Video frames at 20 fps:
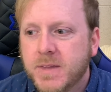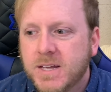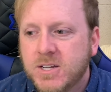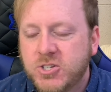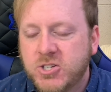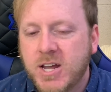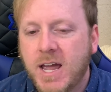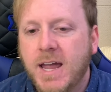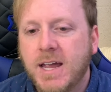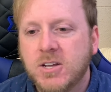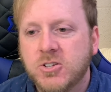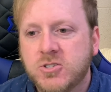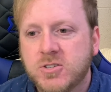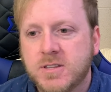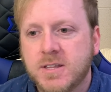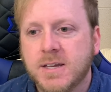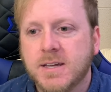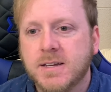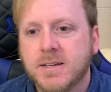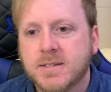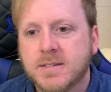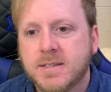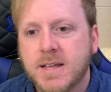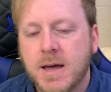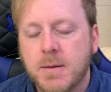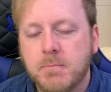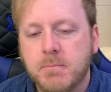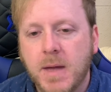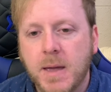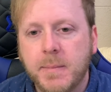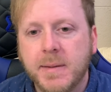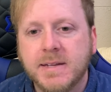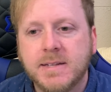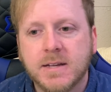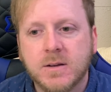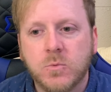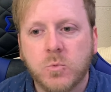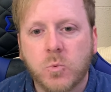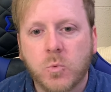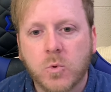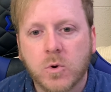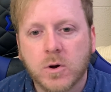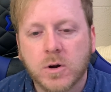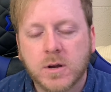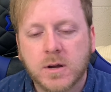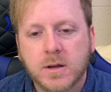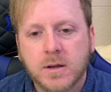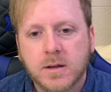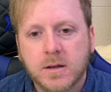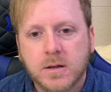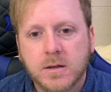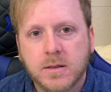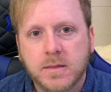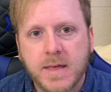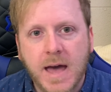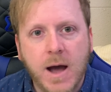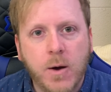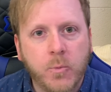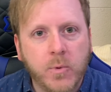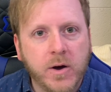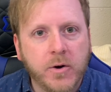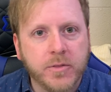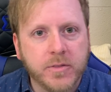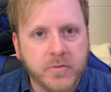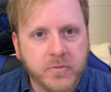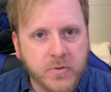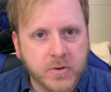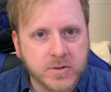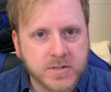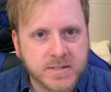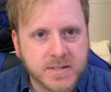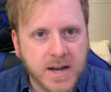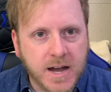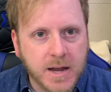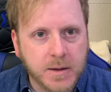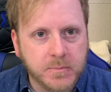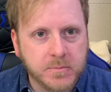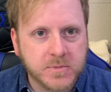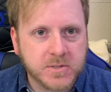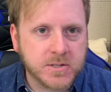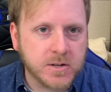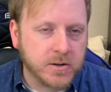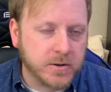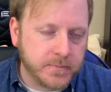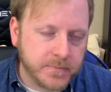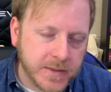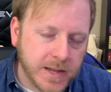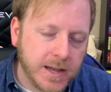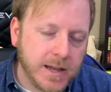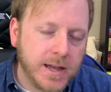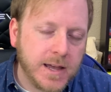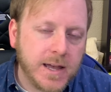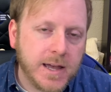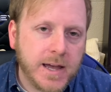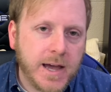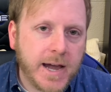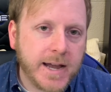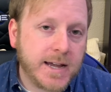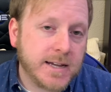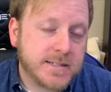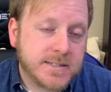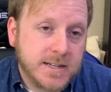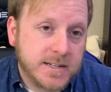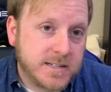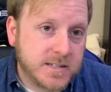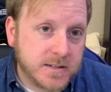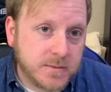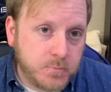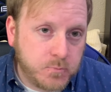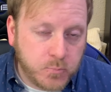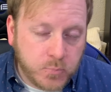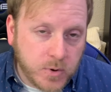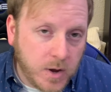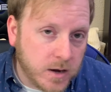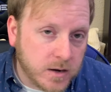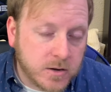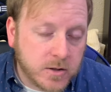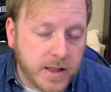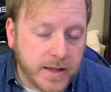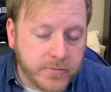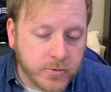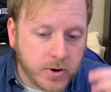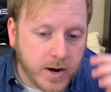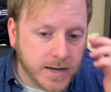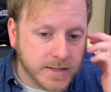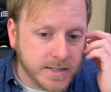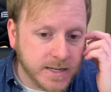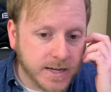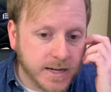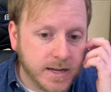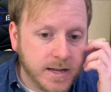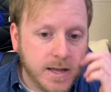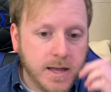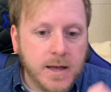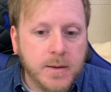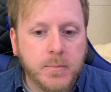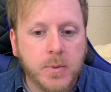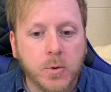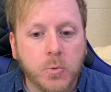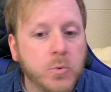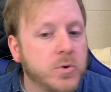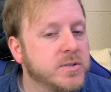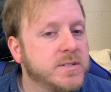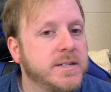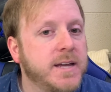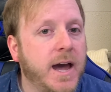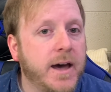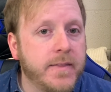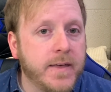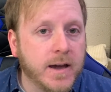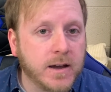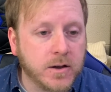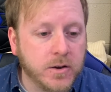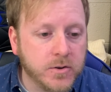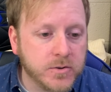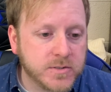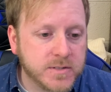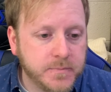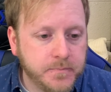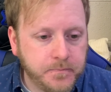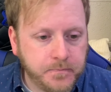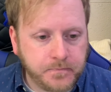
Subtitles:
change things that maybe didn't work that well the first time. So I guess that's a clever idea, but we'll see how that goes.